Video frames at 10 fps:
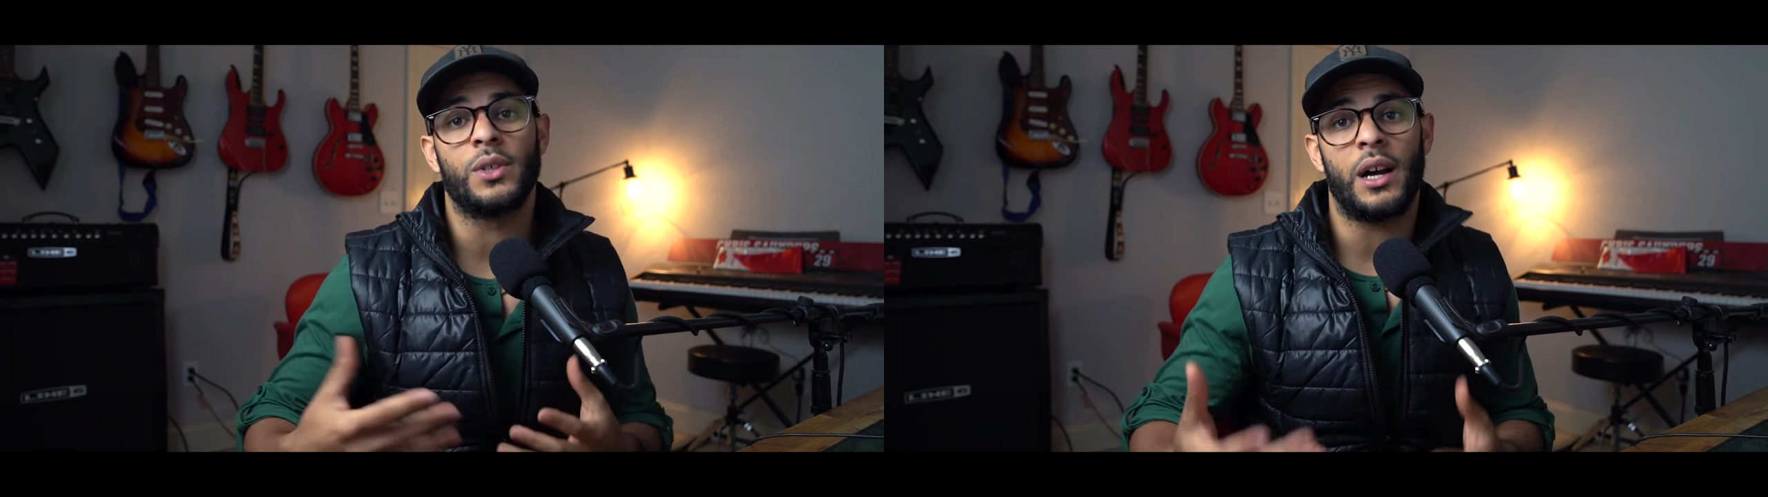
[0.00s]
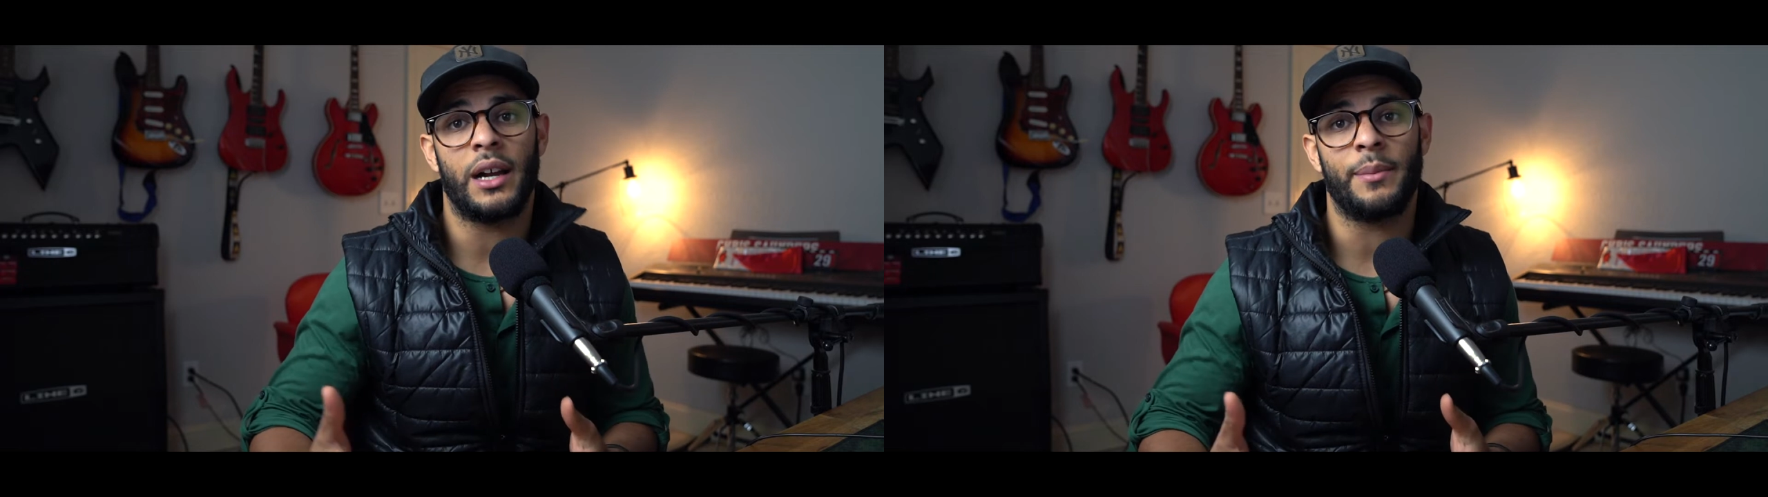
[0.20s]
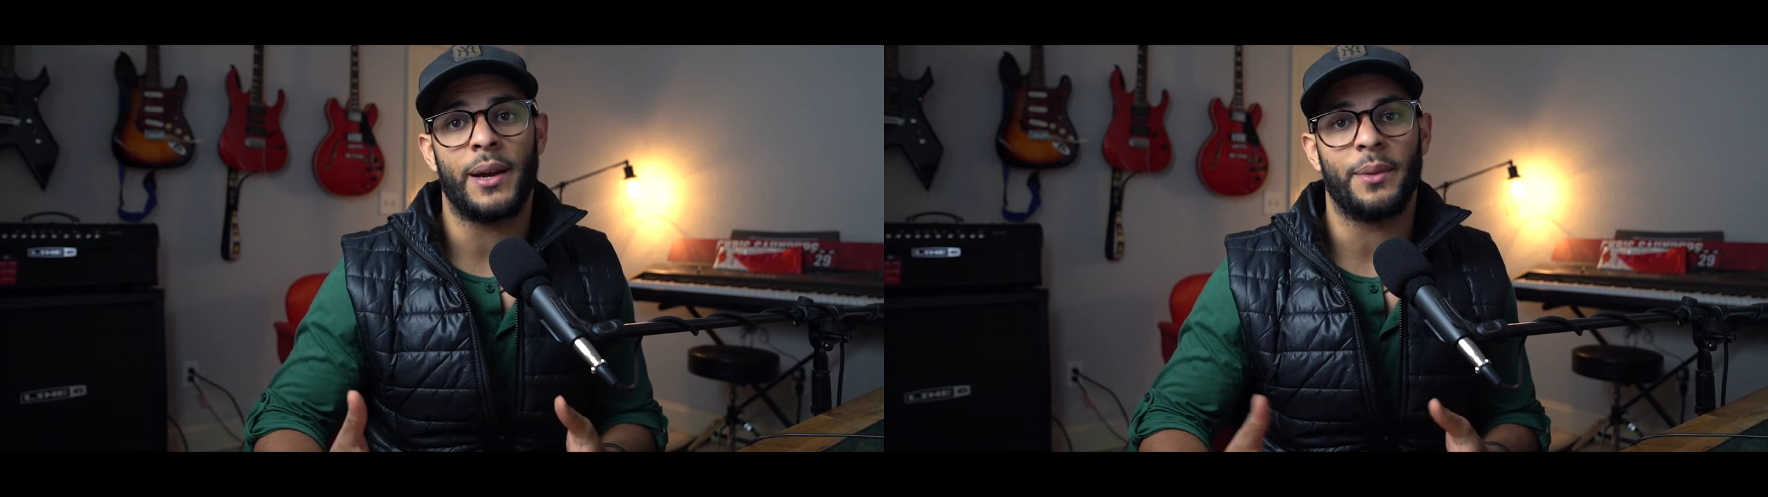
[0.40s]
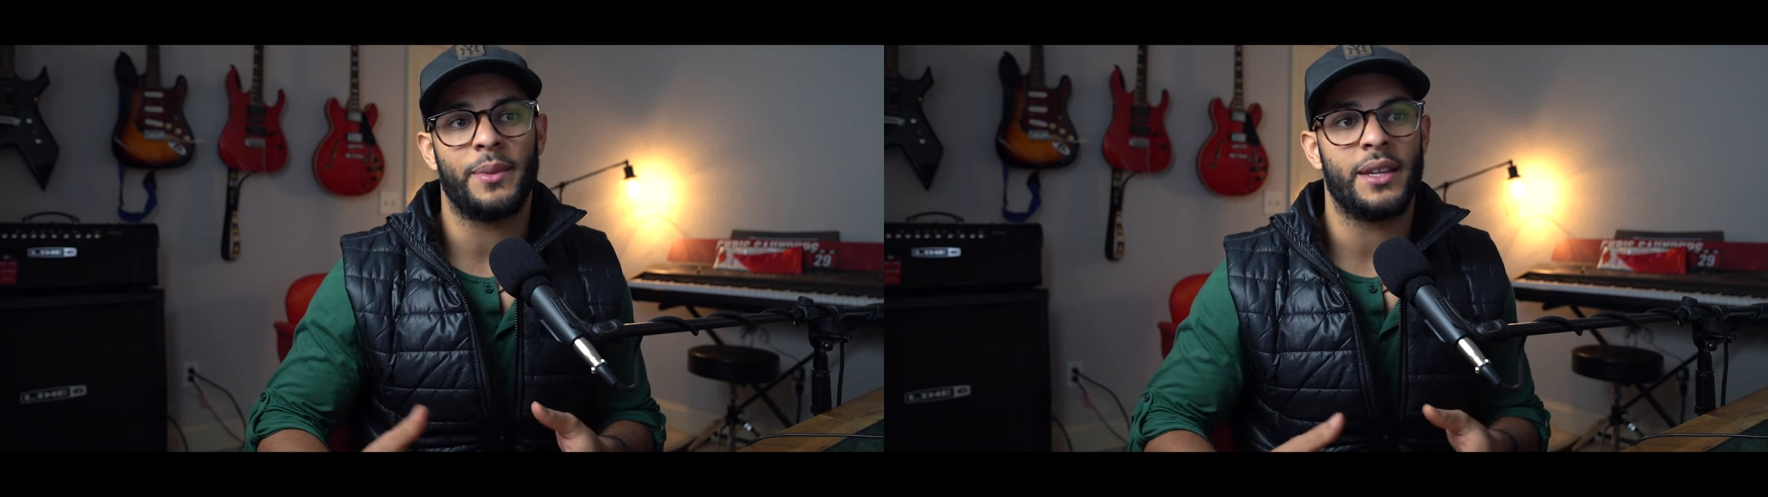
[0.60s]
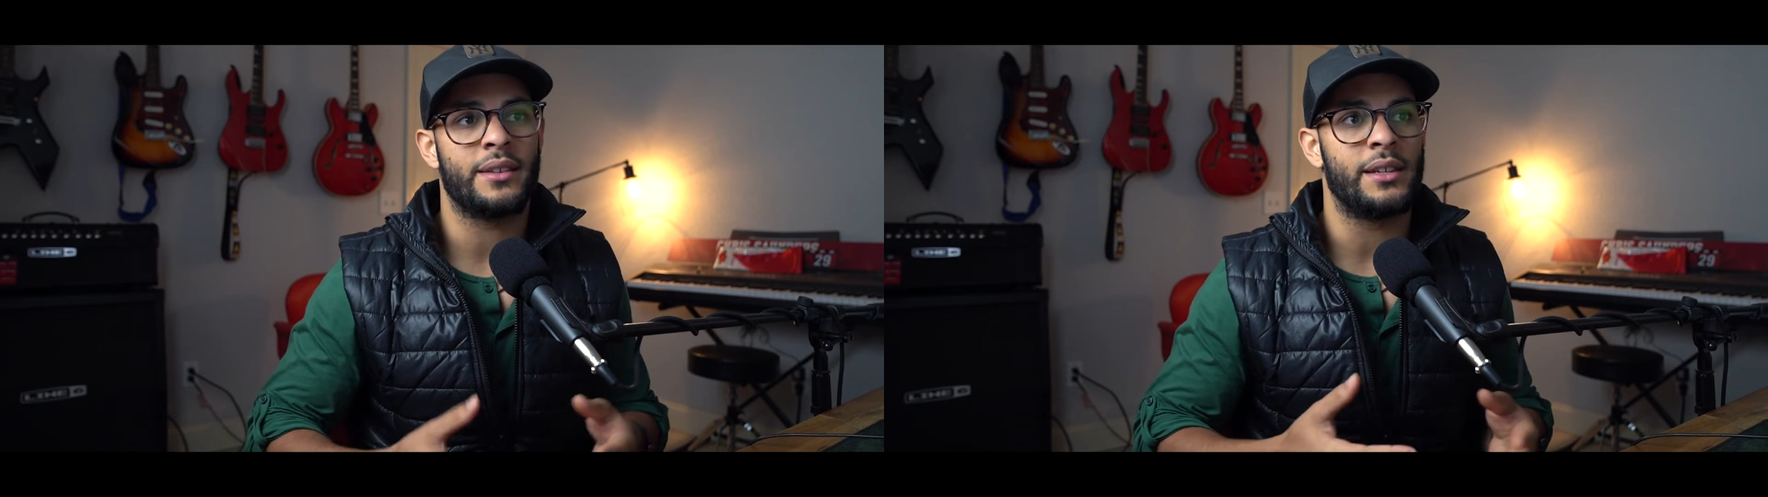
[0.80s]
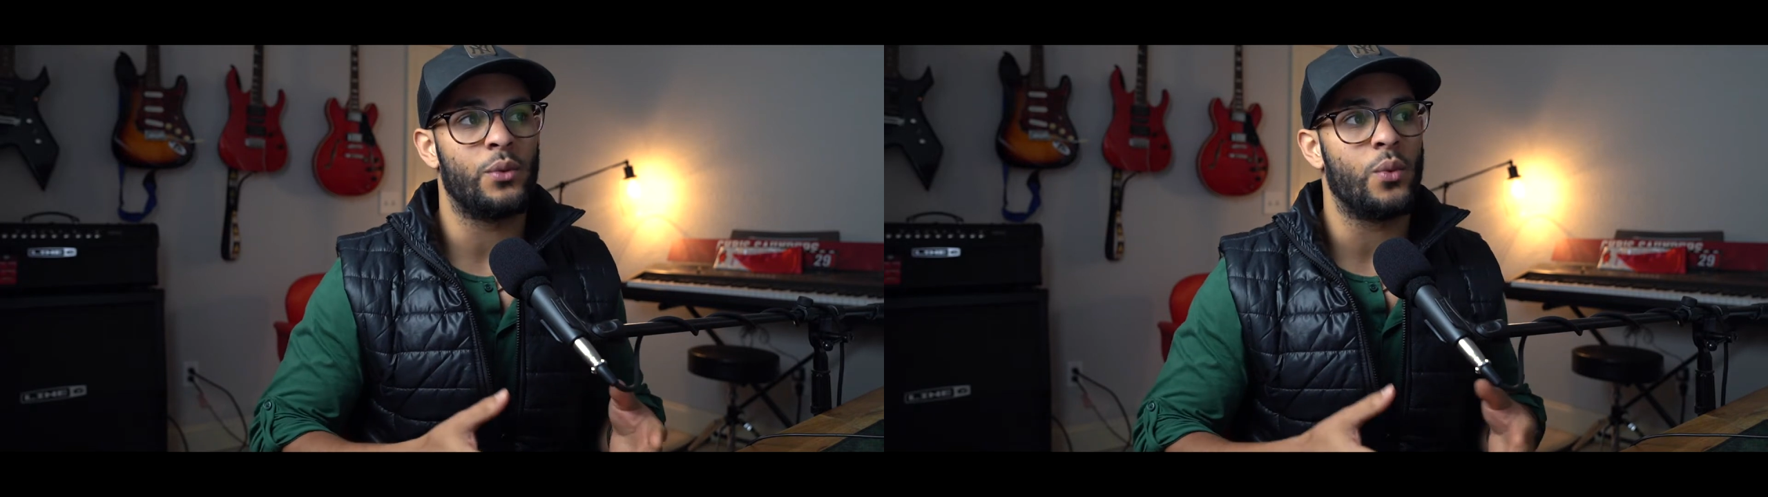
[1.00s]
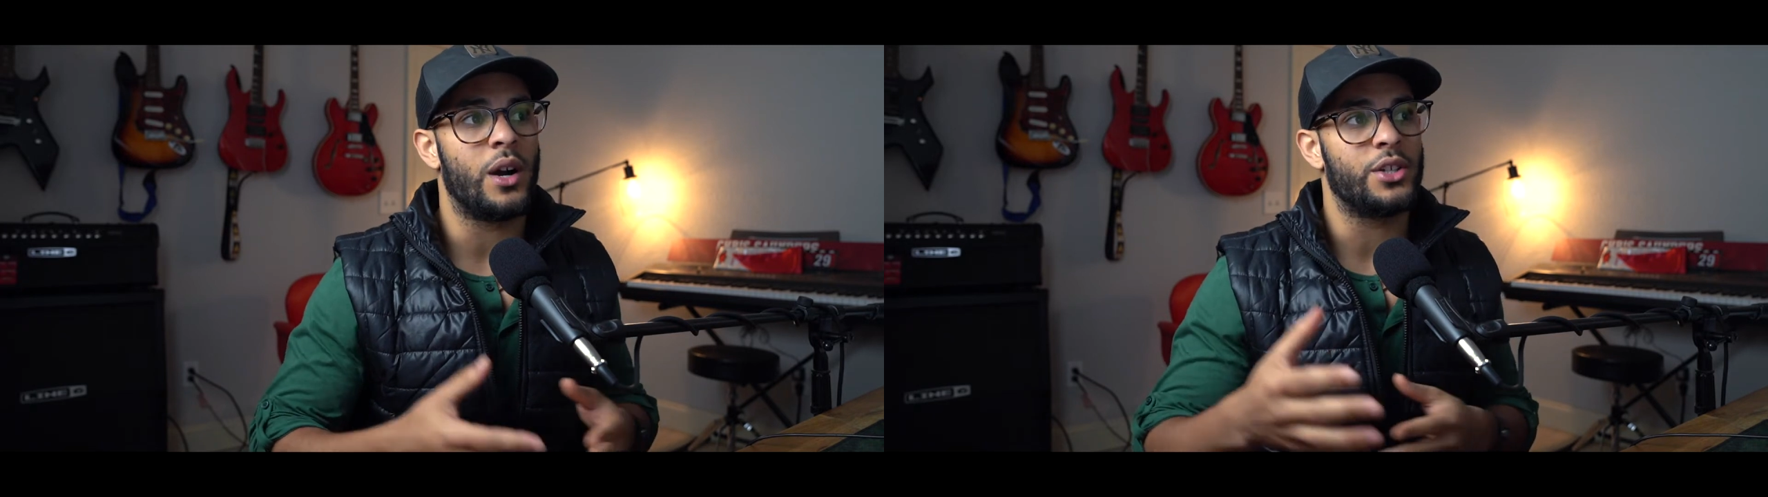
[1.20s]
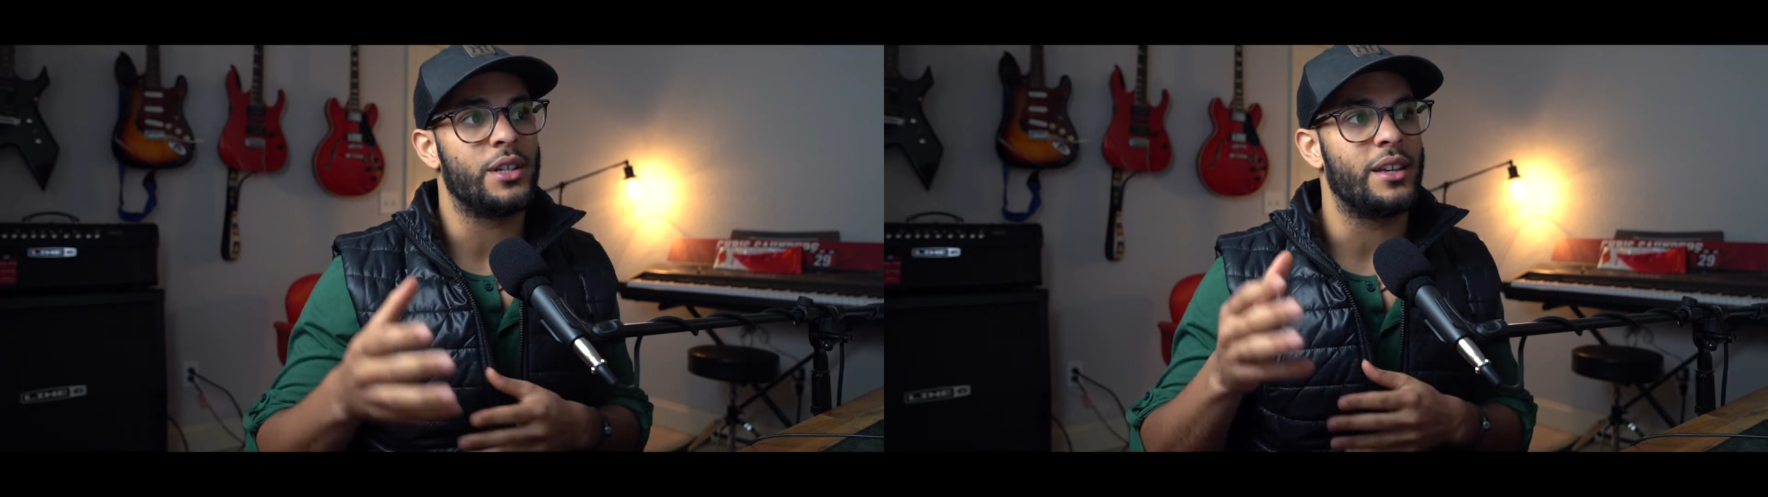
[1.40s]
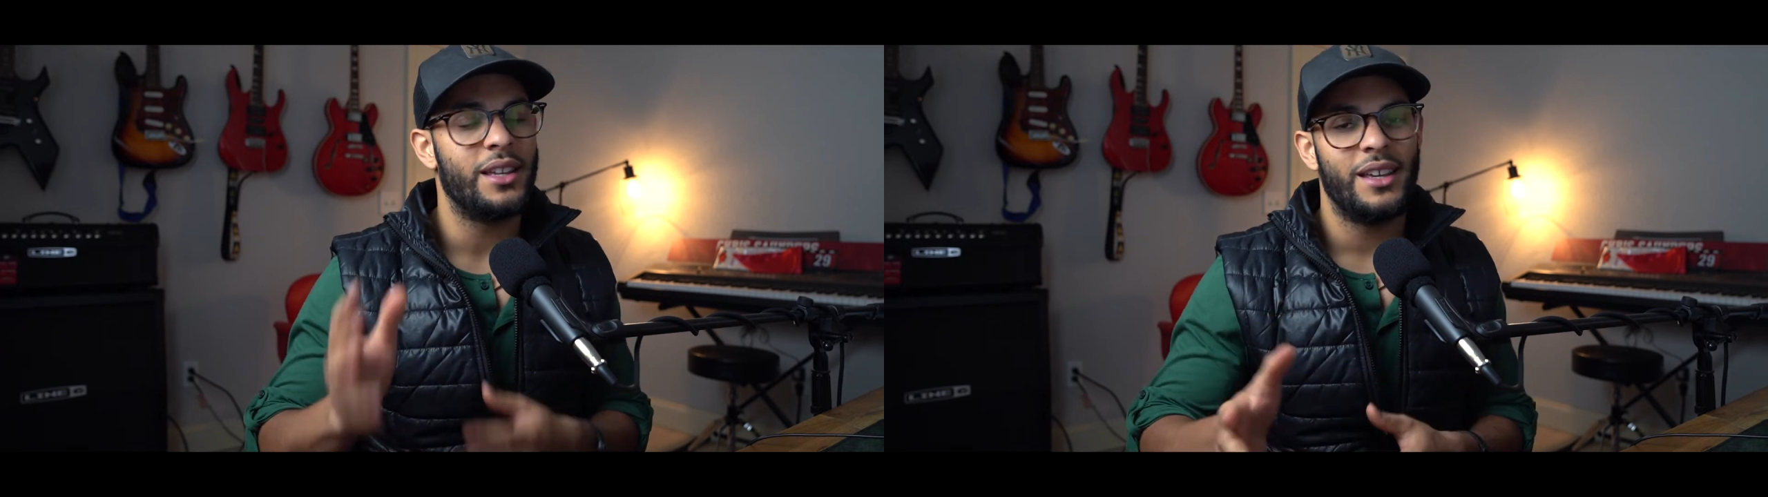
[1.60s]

talk about it because I did watch it